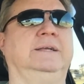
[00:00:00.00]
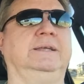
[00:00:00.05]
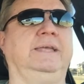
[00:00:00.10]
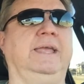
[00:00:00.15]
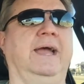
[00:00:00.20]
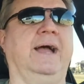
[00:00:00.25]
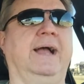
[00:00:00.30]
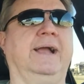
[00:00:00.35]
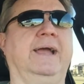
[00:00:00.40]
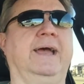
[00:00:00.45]

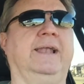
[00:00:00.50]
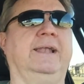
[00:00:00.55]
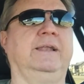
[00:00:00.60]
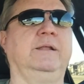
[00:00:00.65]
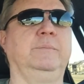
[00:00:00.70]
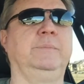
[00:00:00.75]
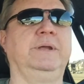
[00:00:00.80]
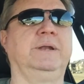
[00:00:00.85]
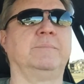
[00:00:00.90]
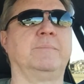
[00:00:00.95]
yeah, I got a
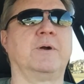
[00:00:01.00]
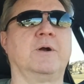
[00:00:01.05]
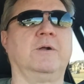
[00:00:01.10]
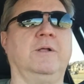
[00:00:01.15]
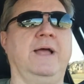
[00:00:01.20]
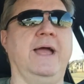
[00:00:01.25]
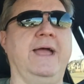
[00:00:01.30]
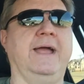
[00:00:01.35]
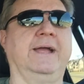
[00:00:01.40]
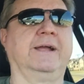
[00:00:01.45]
little bit of
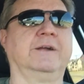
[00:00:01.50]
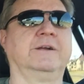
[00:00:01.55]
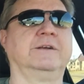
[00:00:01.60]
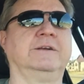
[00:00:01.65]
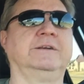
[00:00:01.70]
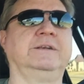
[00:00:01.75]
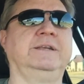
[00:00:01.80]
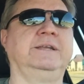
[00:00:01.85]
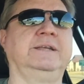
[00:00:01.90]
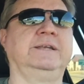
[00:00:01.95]
Merle
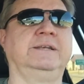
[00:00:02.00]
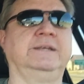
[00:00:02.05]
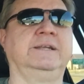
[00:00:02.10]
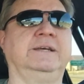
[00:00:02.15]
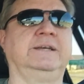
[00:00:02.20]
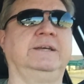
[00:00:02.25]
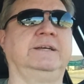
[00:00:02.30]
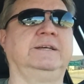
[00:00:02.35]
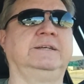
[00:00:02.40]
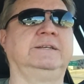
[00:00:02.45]
Haggard and
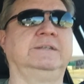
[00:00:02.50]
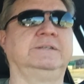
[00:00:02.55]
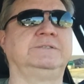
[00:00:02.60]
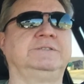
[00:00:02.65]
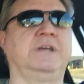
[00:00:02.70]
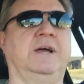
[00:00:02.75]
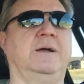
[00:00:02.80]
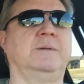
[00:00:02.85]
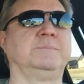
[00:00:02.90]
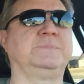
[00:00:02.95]

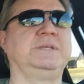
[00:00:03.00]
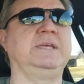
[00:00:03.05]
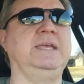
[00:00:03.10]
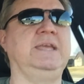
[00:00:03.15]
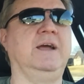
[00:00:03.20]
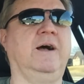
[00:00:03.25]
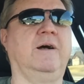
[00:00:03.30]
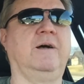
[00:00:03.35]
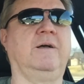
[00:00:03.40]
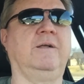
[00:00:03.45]
Tom
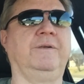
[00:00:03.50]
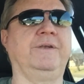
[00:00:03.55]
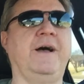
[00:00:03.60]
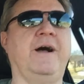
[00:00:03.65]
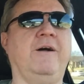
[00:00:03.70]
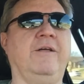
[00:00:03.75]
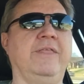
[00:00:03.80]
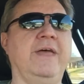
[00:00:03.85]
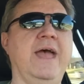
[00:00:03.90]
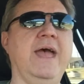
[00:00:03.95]
T. Hall and
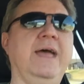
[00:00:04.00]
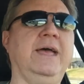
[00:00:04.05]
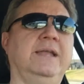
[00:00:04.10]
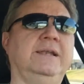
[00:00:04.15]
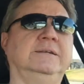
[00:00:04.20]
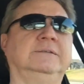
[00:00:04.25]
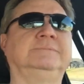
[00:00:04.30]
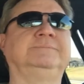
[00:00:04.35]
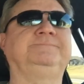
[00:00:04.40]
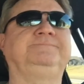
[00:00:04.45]
all that.
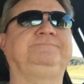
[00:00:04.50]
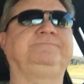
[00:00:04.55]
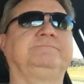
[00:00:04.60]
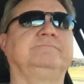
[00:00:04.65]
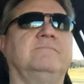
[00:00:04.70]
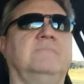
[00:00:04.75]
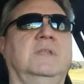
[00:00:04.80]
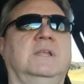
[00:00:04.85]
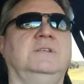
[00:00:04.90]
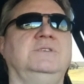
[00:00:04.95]

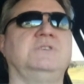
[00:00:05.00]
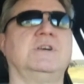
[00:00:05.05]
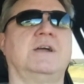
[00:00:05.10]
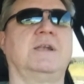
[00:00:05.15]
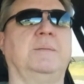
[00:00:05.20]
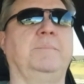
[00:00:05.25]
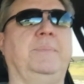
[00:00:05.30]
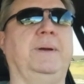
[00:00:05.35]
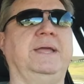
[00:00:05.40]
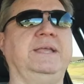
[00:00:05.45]

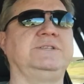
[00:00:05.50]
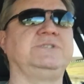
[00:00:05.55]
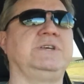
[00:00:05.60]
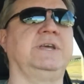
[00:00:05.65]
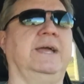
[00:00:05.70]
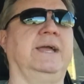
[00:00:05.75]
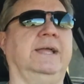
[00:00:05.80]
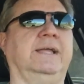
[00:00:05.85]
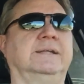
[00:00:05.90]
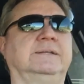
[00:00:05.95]
Johnny
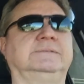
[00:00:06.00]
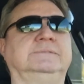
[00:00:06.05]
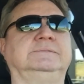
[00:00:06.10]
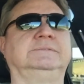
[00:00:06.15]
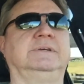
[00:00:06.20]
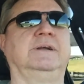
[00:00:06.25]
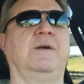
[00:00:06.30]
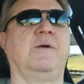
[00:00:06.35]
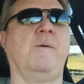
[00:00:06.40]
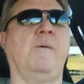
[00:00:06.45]
Paycheck.
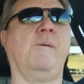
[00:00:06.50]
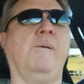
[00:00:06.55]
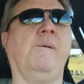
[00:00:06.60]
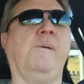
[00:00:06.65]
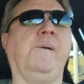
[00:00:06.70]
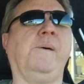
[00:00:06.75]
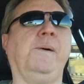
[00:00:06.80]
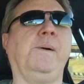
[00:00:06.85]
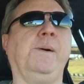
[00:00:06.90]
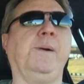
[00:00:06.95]

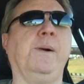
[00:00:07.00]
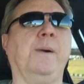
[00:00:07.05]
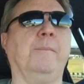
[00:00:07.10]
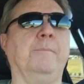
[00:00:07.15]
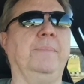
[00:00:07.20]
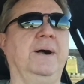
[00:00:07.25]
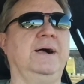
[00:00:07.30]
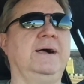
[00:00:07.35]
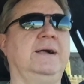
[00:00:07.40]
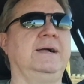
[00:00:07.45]

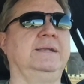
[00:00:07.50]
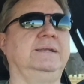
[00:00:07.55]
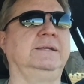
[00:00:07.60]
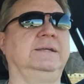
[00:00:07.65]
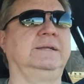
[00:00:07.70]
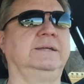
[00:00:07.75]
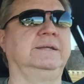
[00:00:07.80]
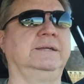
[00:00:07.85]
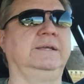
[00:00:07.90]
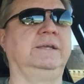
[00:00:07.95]
But,
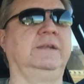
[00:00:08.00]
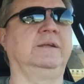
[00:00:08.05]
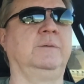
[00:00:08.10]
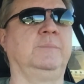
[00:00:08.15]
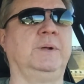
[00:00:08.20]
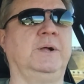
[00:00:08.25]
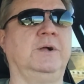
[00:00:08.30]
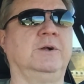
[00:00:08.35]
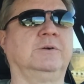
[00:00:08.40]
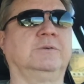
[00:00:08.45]
you know,
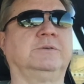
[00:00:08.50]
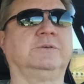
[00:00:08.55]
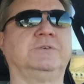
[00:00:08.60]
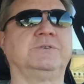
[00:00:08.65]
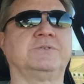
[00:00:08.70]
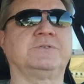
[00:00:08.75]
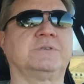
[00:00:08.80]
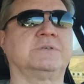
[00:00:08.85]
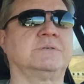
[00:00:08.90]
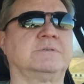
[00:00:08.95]
my
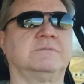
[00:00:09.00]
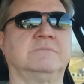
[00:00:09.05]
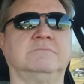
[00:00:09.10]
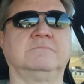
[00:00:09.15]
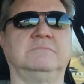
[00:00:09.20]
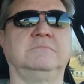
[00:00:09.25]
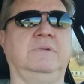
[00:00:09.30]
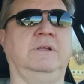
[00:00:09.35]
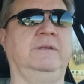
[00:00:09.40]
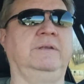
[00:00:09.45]
uncles,
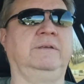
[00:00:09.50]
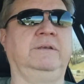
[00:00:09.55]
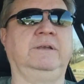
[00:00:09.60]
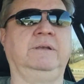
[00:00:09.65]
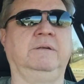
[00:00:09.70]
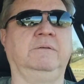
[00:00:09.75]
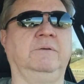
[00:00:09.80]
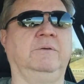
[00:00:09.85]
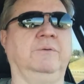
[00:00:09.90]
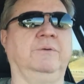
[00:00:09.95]

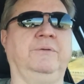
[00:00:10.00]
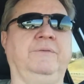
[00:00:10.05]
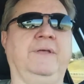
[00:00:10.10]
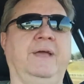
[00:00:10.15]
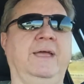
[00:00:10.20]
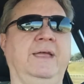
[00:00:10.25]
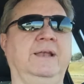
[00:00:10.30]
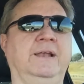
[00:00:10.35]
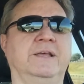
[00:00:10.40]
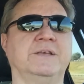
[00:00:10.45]

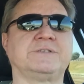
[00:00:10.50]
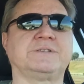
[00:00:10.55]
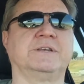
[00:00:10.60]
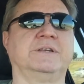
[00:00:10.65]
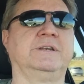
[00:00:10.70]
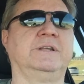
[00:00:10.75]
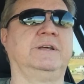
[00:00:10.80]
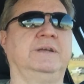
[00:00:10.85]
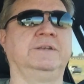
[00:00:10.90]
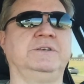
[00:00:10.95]
they
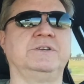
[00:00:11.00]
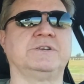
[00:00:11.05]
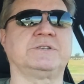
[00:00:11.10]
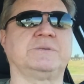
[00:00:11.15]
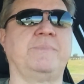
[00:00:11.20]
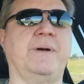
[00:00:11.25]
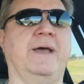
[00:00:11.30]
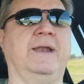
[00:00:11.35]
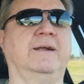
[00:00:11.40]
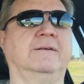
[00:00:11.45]
listened to
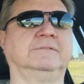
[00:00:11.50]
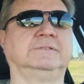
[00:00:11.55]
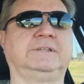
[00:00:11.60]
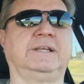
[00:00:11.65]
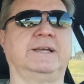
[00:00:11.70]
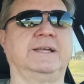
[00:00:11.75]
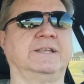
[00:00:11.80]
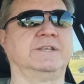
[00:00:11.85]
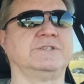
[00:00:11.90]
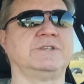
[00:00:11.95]
just about
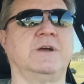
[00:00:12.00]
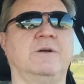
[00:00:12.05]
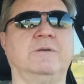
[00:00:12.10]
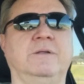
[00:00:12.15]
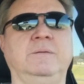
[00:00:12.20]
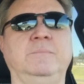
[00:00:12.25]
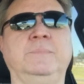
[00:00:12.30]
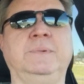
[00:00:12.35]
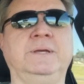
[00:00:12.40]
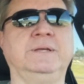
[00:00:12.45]
everything.
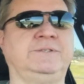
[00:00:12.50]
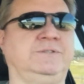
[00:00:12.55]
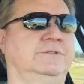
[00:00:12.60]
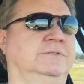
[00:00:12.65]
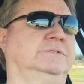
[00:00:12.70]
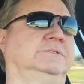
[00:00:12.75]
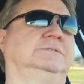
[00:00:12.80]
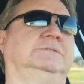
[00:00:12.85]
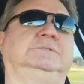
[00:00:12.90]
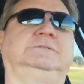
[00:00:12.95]
Joni
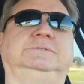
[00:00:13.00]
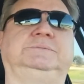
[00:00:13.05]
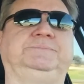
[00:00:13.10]
Mitchell,